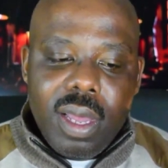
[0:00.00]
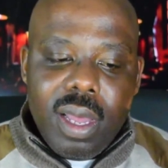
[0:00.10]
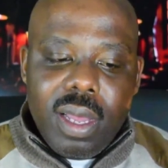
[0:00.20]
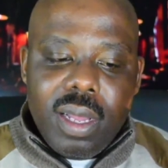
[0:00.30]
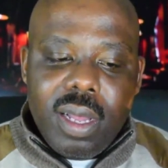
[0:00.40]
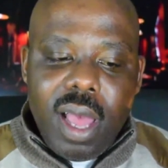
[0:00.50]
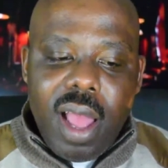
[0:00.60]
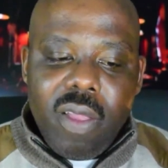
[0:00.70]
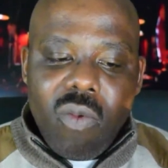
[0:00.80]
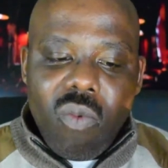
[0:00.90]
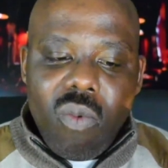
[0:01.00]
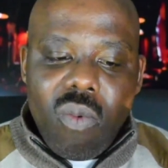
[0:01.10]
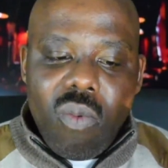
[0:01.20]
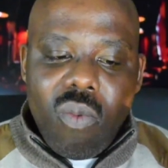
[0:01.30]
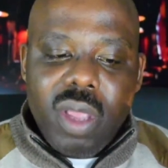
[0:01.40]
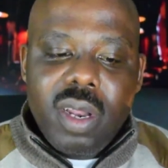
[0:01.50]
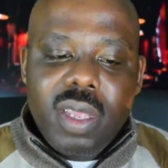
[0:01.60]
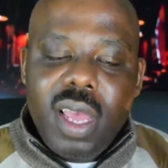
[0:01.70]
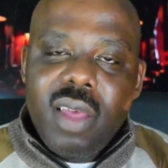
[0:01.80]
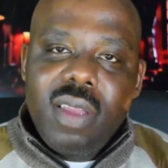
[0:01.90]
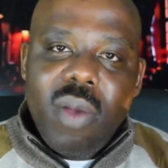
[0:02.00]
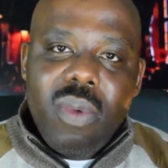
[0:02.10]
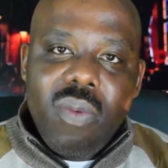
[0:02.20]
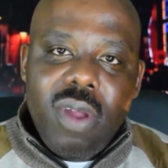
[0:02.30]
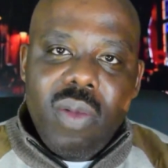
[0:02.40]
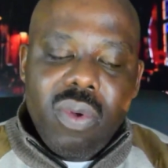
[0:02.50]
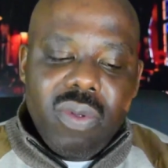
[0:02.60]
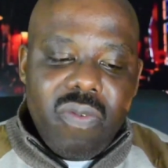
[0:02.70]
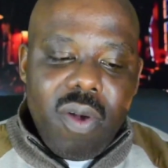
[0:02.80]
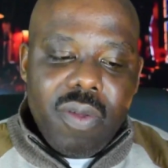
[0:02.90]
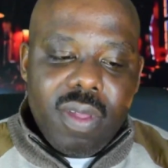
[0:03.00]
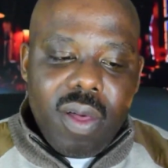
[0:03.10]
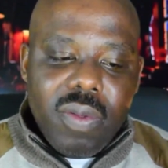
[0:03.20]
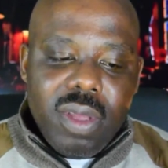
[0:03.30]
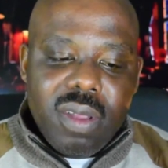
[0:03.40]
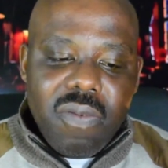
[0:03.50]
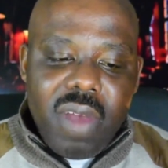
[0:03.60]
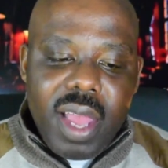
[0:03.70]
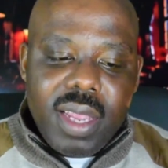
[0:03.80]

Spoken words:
And one of the things that we really want to focus on is the fact